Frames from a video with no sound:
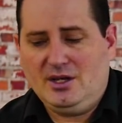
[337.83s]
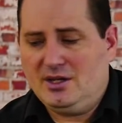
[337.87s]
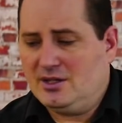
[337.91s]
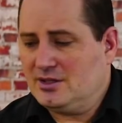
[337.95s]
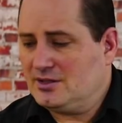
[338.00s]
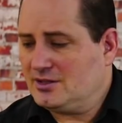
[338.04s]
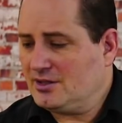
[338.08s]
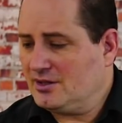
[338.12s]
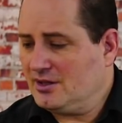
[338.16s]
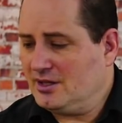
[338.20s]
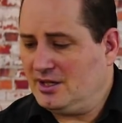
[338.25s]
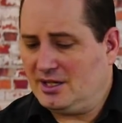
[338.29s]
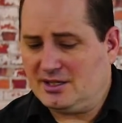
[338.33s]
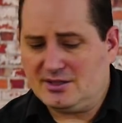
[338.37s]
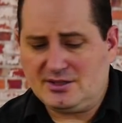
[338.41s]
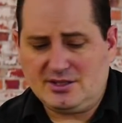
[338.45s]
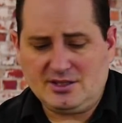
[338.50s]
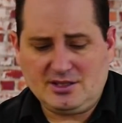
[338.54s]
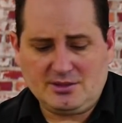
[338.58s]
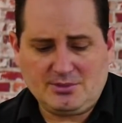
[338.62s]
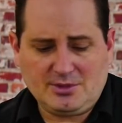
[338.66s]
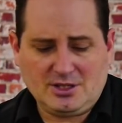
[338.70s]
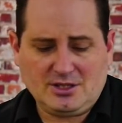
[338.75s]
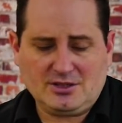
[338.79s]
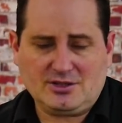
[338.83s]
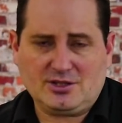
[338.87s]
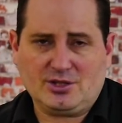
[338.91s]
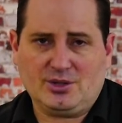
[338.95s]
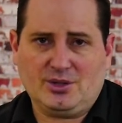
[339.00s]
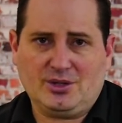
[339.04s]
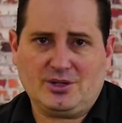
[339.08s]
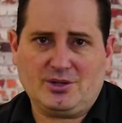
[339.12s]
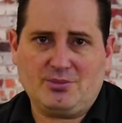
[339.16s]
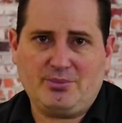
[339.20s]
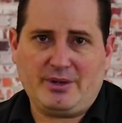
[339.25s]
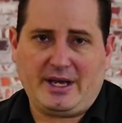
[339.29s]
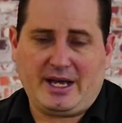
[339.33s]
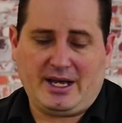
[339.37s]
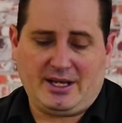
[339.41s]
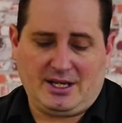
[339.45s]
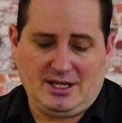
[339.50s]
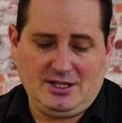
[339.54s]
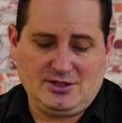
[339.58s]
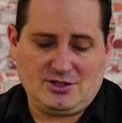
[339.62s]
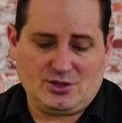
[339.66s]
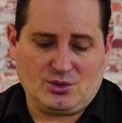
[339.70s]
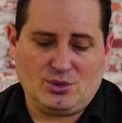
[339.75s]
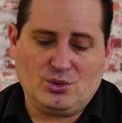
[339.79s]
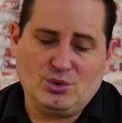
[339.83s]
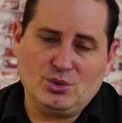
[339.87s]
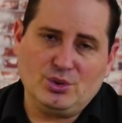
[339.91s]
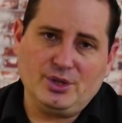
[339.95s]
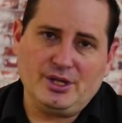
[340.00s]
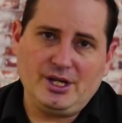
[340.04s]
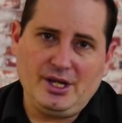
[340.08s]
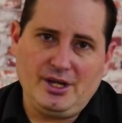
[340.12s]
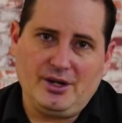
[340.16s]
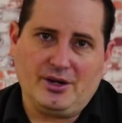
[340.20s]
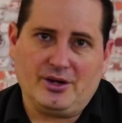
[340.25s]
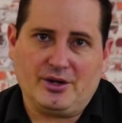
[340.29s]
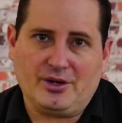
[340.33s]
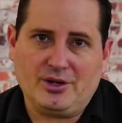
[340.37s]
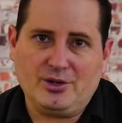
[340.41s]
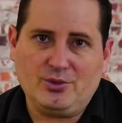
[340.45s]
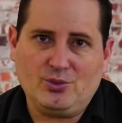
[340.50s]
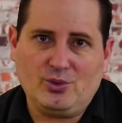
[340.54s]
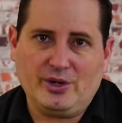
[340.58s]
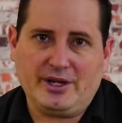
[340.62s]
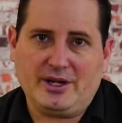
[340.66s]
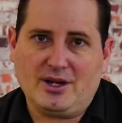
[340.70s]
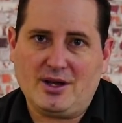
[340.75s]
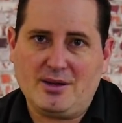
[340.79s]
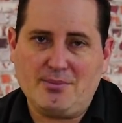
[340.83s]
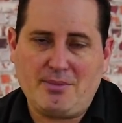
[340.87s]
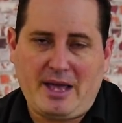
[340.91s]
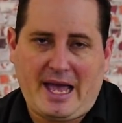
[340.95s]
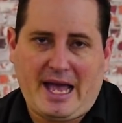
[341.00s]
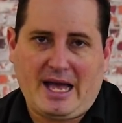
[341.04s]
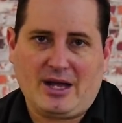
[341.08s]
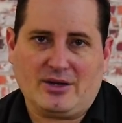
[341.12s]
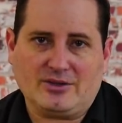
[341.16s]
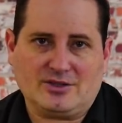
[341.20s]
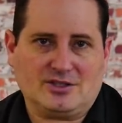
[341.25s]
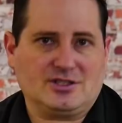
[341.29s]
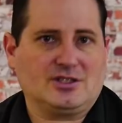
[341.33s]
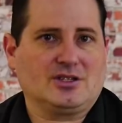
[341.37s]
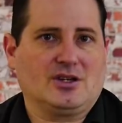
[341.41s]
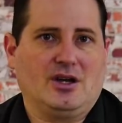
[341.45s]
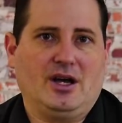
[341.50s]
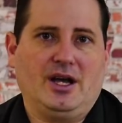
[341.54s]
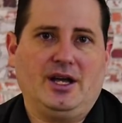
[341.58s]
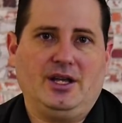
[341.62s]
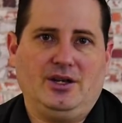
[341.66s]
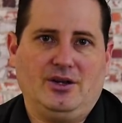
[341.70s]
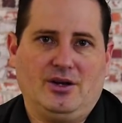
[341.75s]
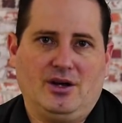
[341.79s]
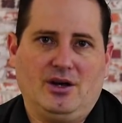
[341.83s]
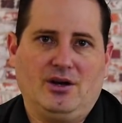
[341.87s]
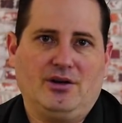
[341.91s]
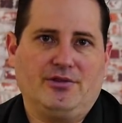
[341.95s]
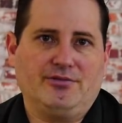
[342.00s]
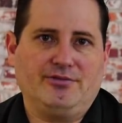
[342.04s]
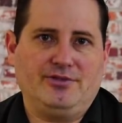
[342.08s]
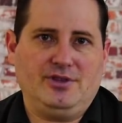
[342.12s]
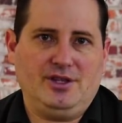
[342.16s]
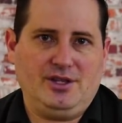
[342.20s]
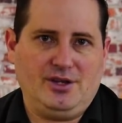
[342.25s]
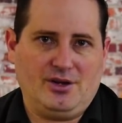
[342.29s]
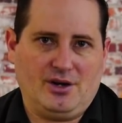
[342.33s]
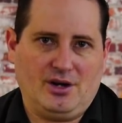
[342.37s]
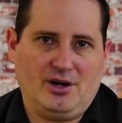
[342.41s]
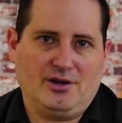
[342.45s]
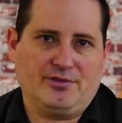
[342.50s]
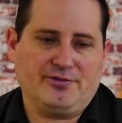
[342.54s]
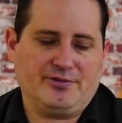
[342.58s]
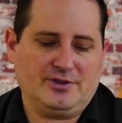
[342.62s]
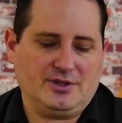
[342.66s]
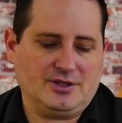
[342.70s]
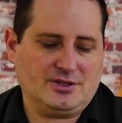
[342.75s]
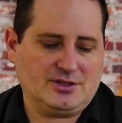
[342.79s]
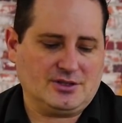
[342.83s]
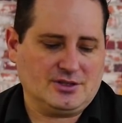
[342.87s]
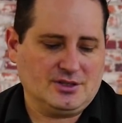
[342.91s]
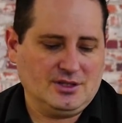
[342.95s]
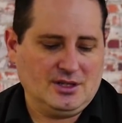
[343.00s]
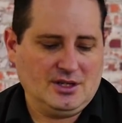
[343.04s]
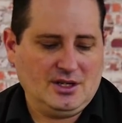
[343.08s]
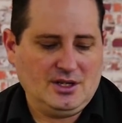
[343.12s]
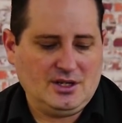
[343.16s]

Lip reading: So the next thing I'm going to talk about is audio when I'm outside of the office.